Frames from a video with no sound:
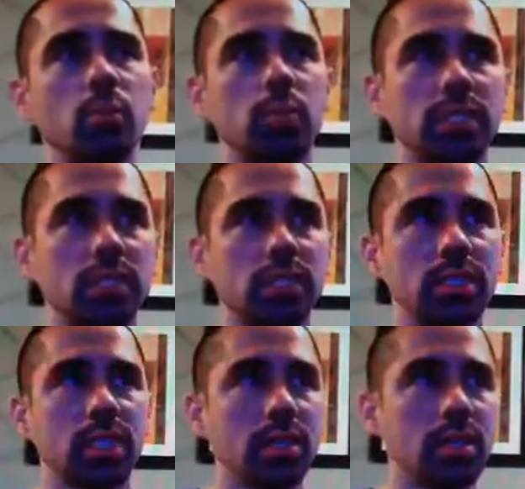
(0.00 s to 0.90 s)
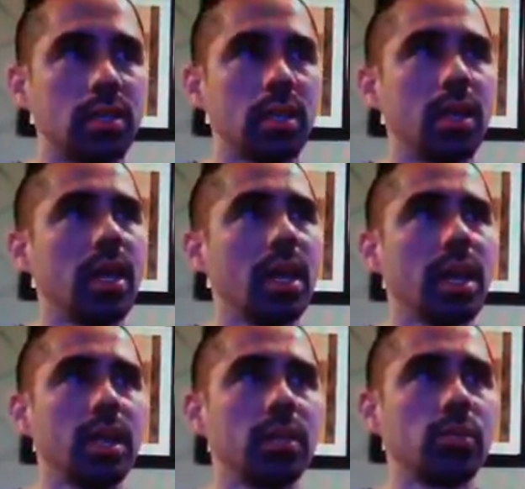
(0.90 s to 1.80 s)
was just sitting
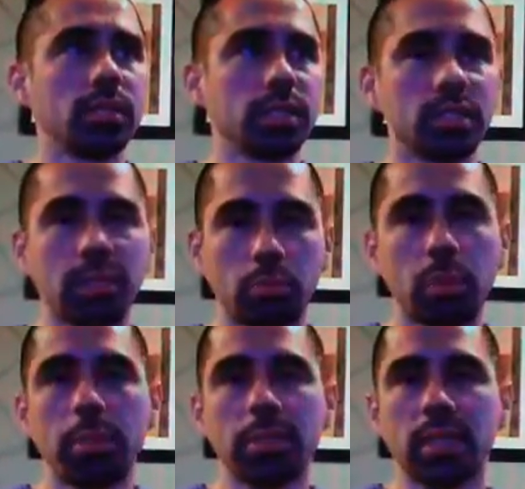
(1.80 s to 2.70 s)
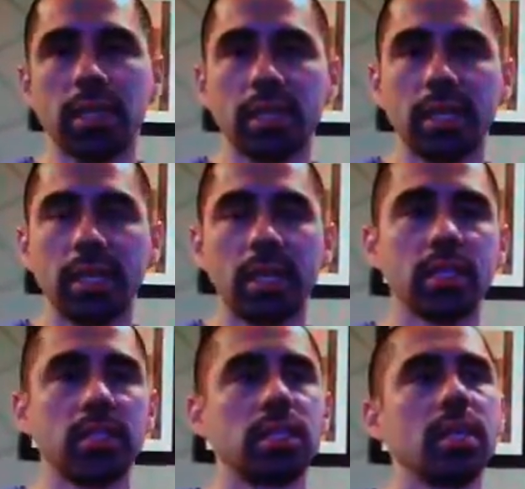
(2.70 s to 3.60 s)
and was just pretty much collecting
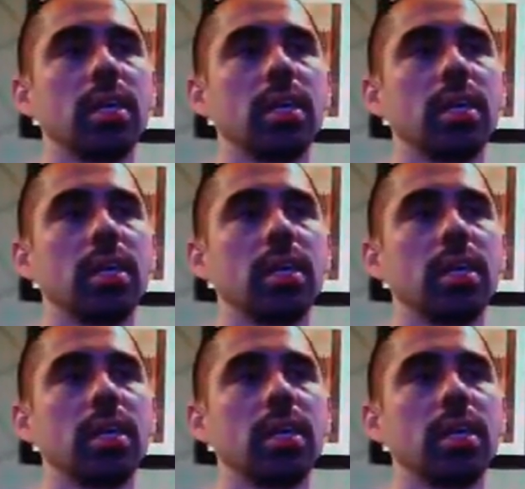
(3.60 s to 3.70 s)
dust.